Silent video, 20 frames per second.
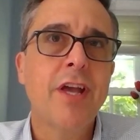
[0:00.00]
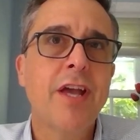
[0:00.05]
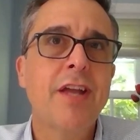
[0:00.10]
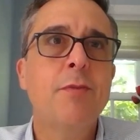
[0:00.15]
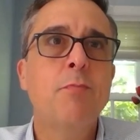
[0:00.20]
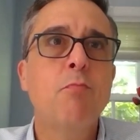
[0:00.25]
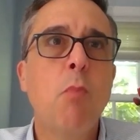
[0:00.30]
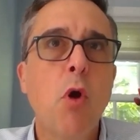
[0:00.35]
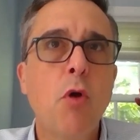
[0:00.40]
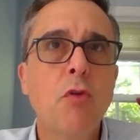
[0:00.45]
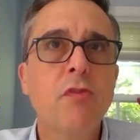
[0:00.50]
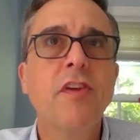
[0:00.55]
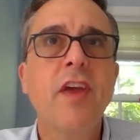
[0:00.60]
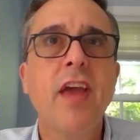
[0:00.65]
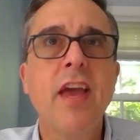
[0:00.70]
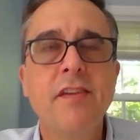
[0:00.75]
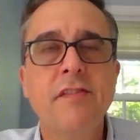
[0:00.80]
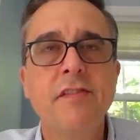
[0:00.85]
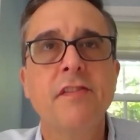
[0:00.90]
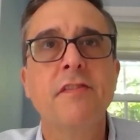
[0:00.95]
And in most
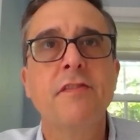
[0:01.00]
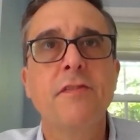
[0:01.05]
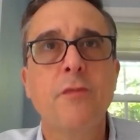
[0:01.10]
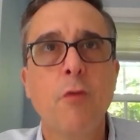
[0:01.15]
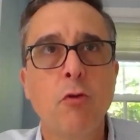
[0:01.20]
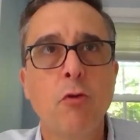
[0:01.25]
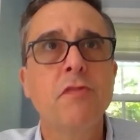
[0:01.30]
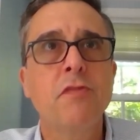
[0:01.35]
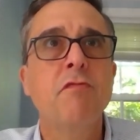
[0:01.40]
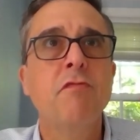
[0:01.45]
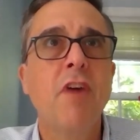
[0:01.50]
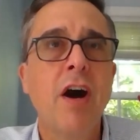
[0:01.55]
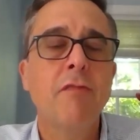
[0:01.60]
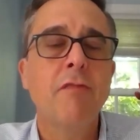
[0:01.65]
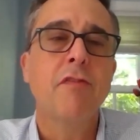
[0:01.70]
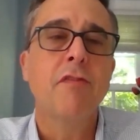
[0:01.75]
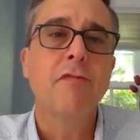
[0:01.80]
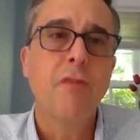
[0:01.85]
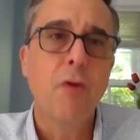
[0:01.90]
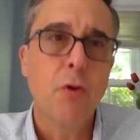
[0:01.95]
cases, those involve
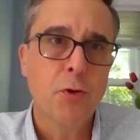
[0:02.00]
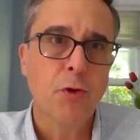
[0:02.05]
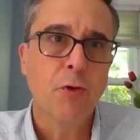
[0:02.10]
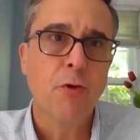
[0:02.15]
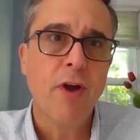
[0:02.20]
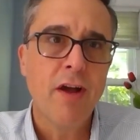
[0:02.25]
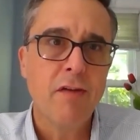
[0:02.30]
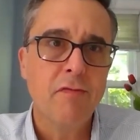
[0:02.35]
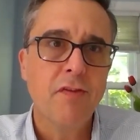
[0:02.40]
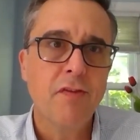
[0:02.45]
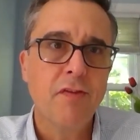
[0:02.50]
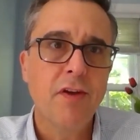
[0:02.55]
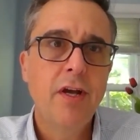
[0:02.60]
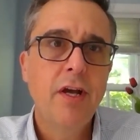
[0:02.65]
a photograph